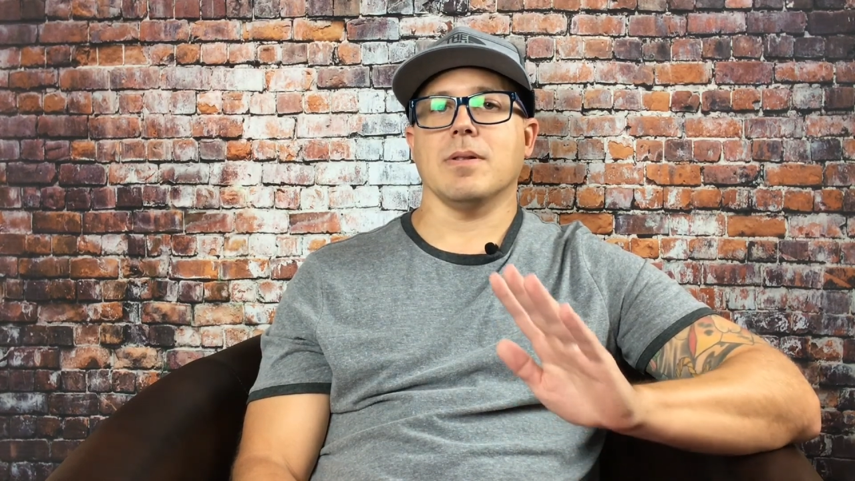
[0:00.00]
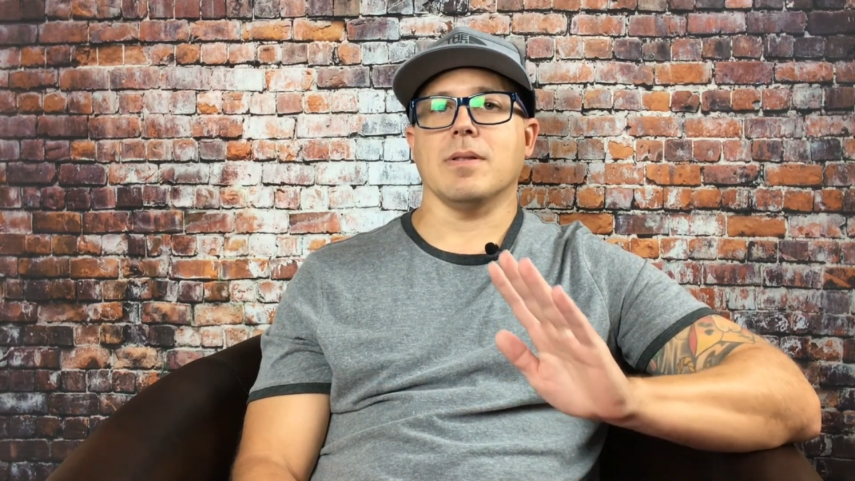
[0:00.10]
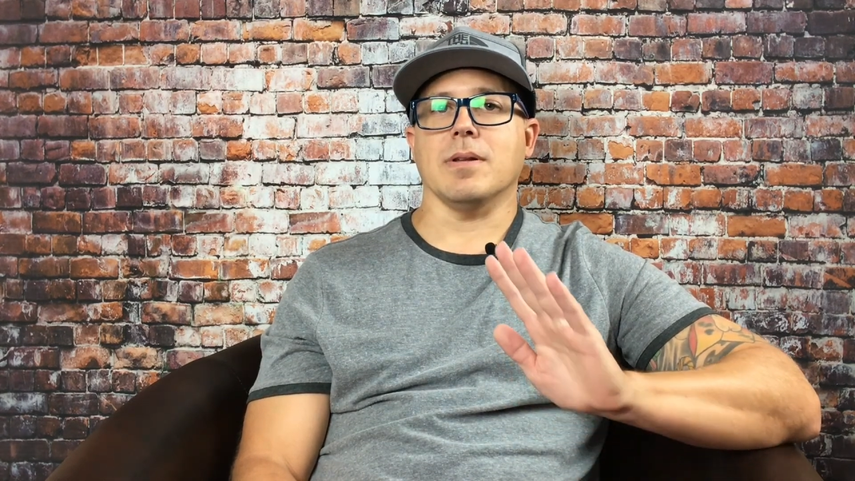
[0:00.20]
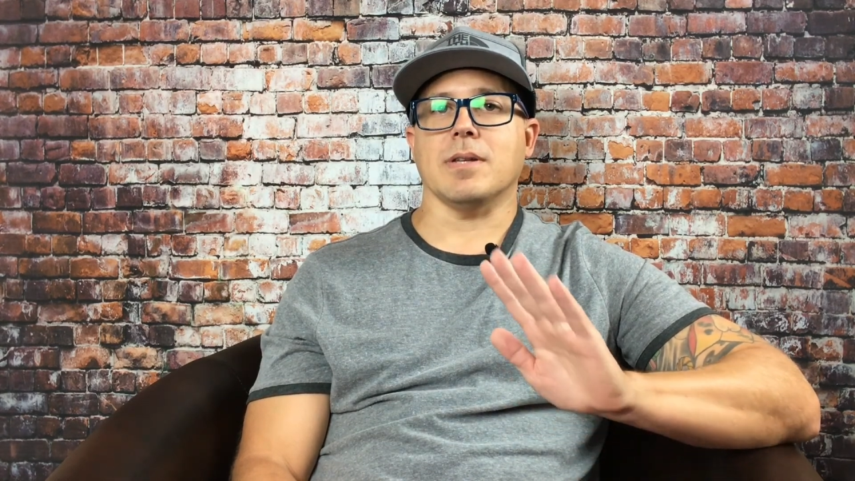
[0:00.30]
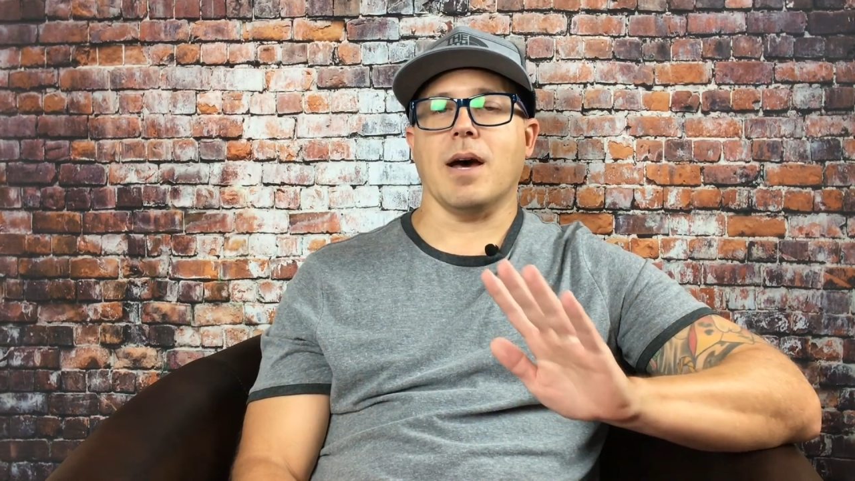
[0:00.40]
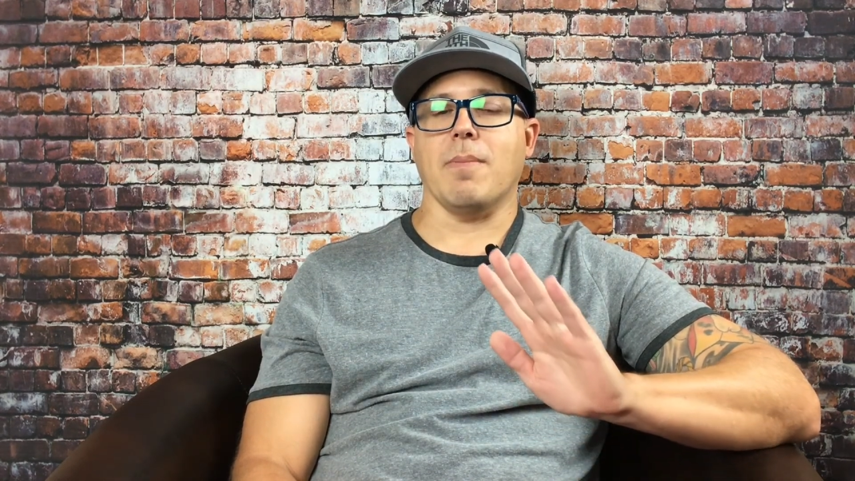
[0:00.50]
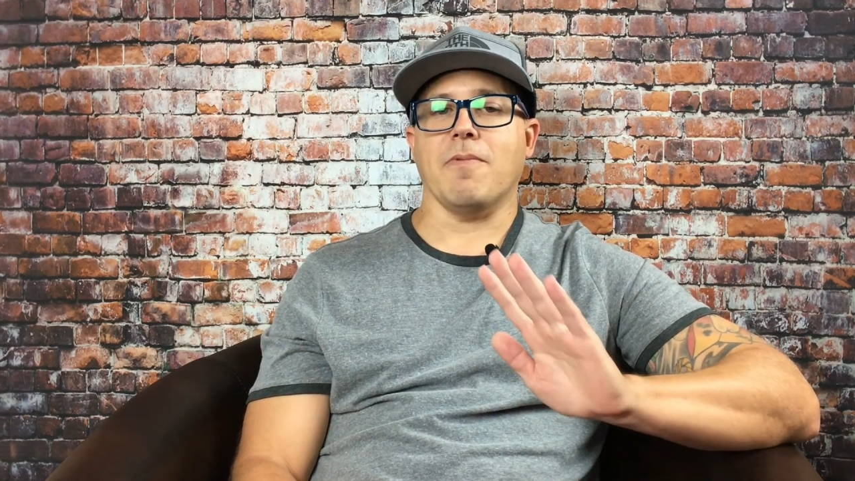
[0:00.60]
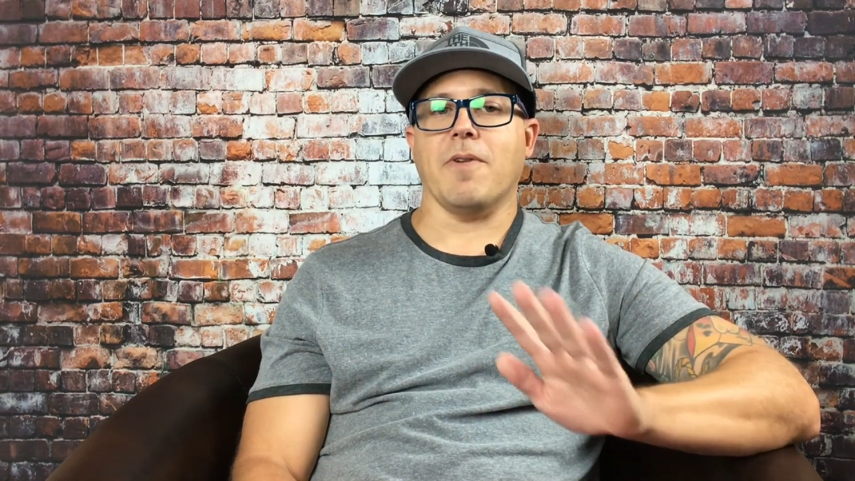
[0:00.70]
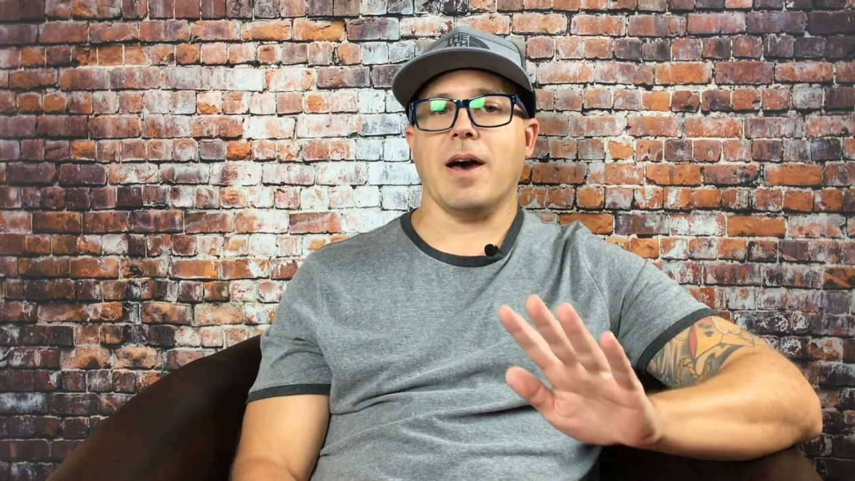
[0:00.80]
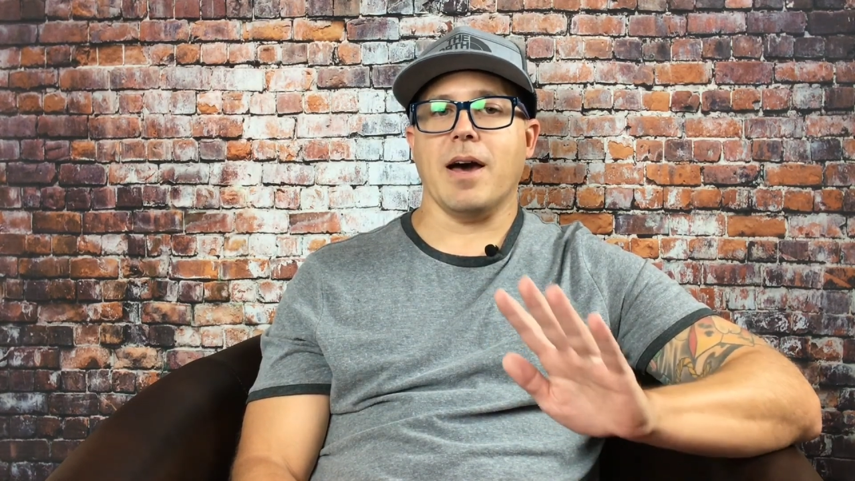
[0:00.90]
the top
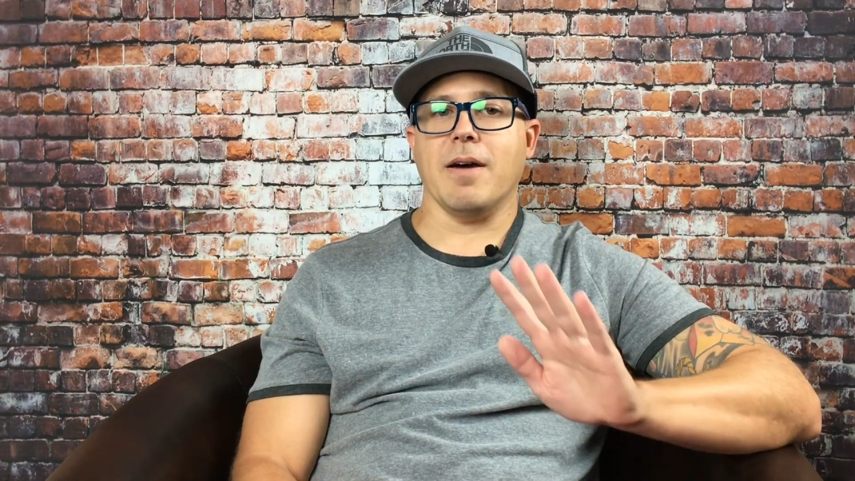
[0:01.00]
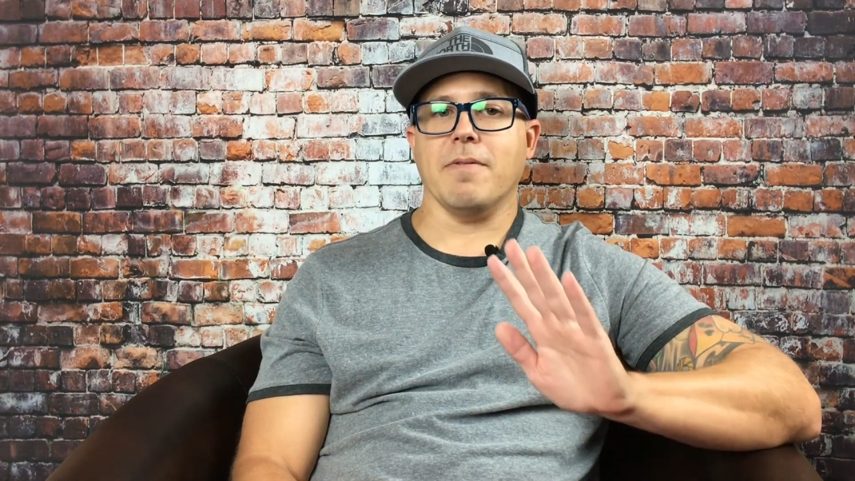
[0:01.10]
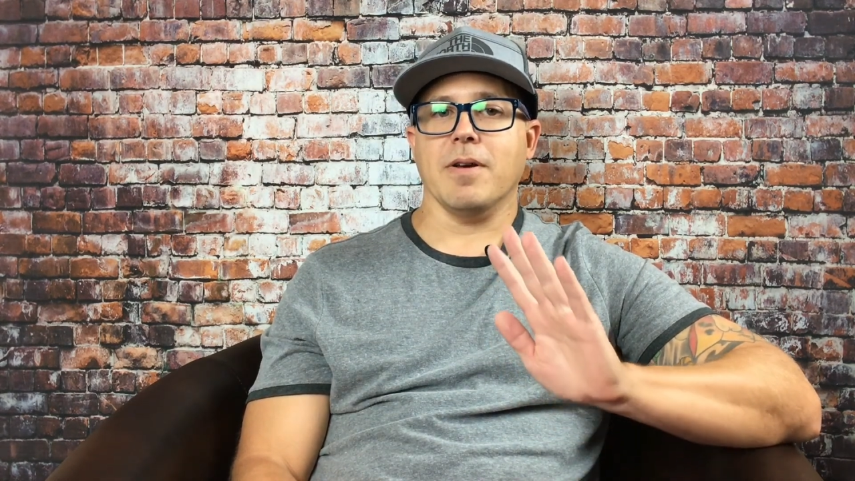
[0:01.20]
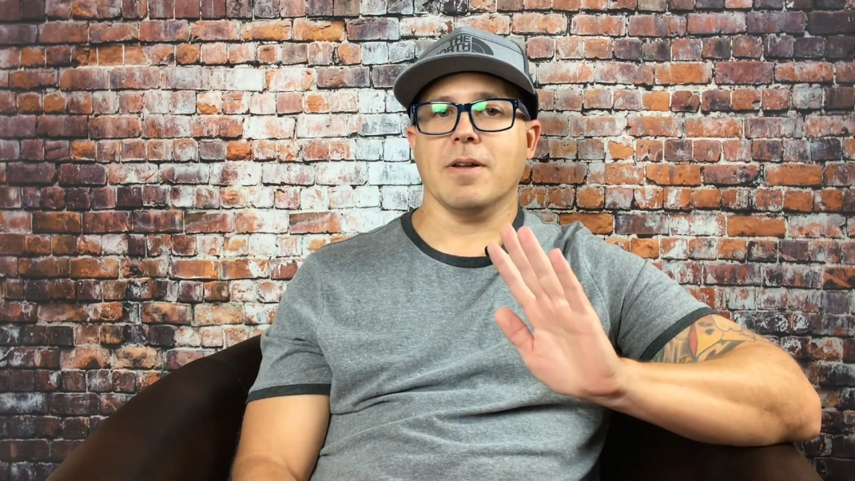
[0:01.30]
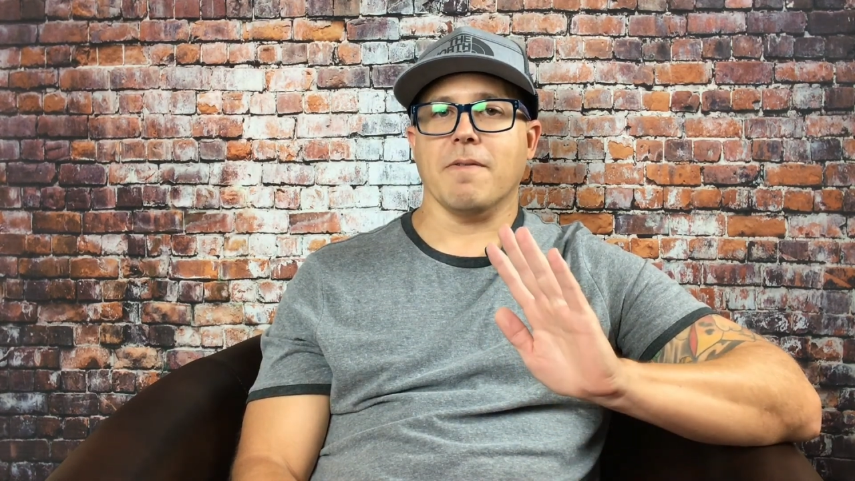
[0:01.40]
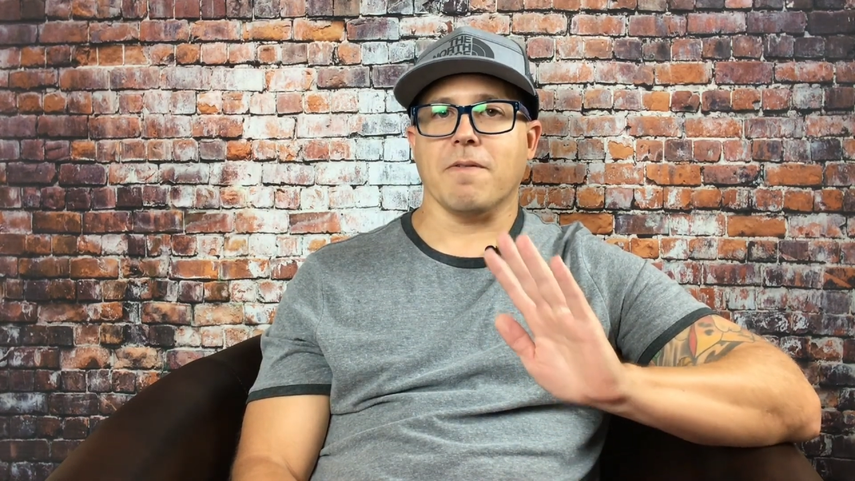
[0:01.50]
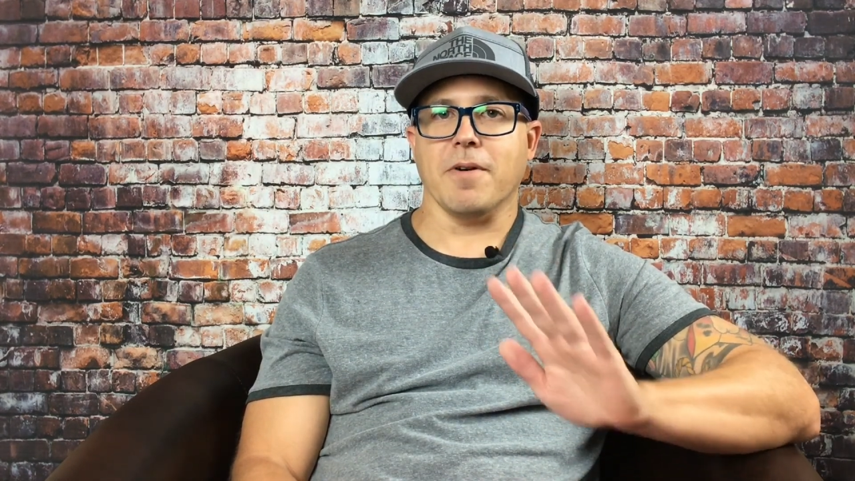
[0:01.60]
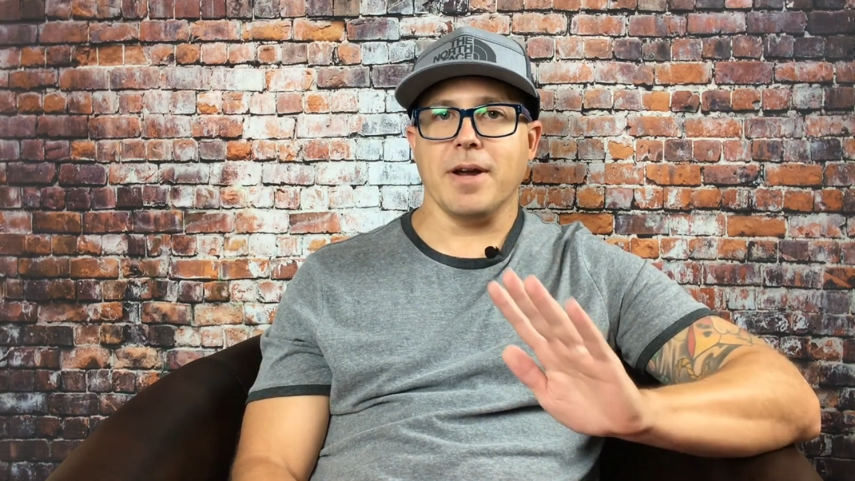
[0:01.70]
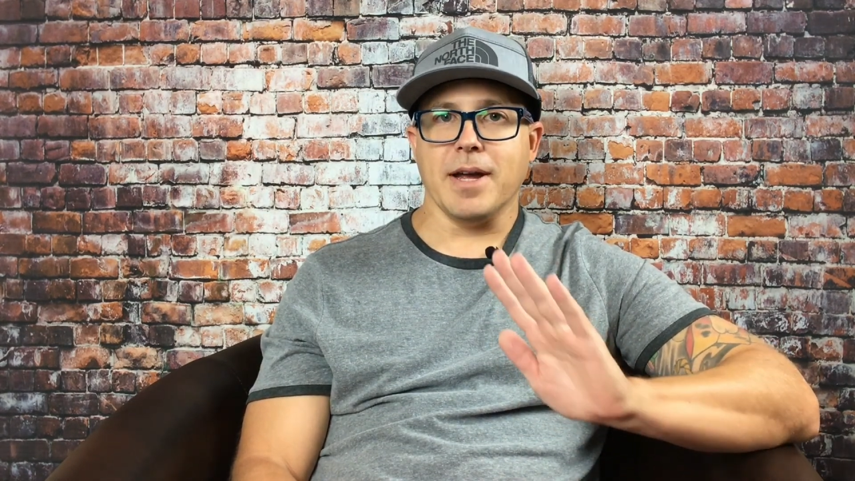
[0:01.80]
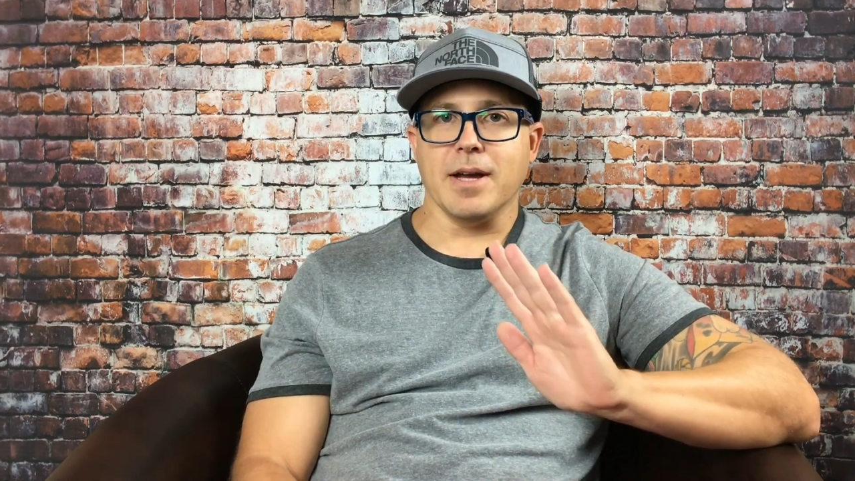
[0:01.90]
5
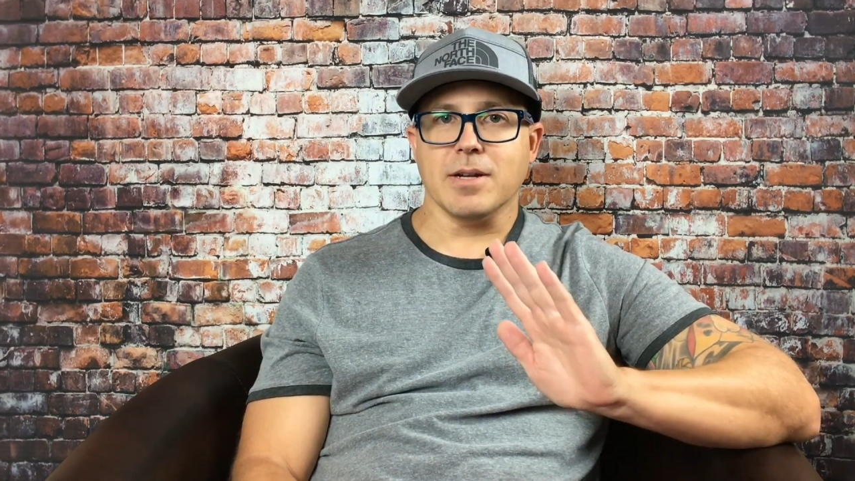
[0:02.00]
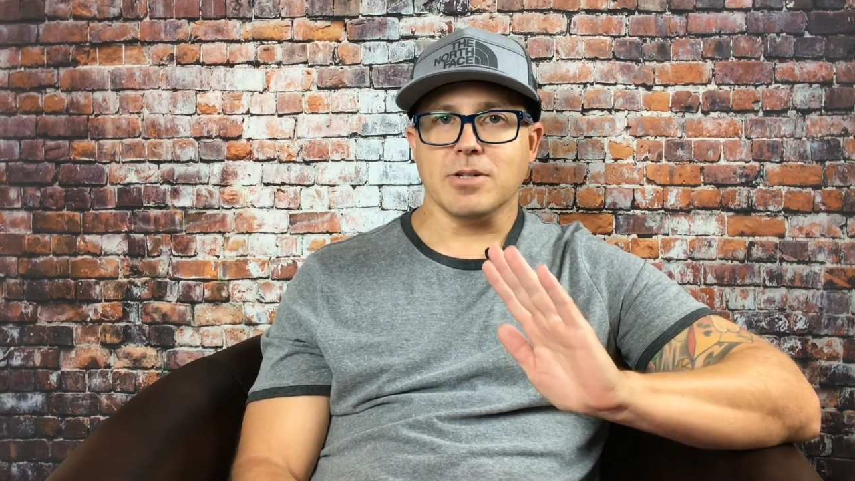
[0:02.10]
free